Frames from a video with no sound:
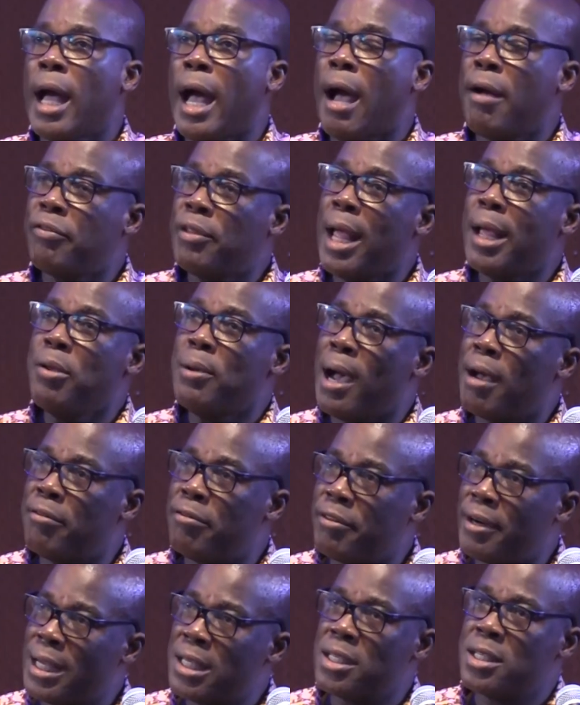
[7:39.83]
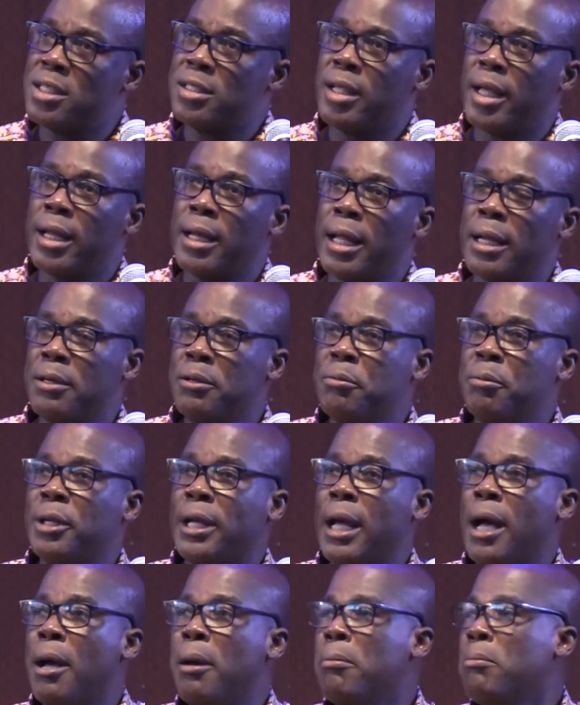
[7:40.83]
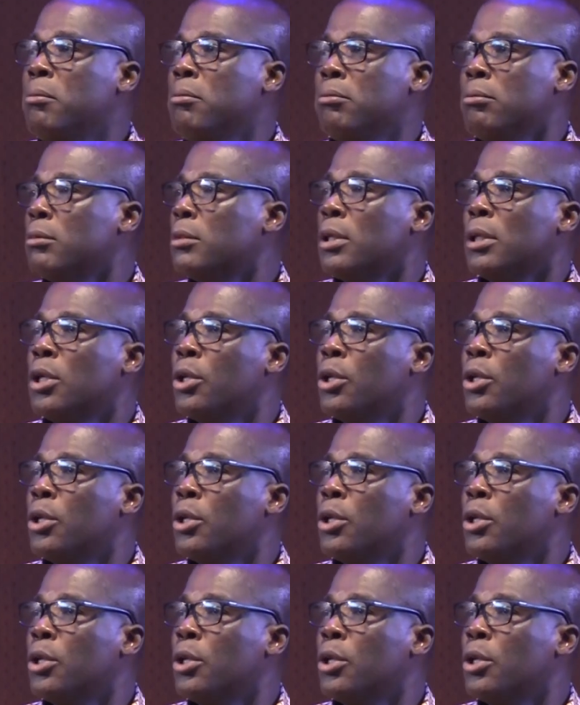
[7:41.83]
after you have registered and you become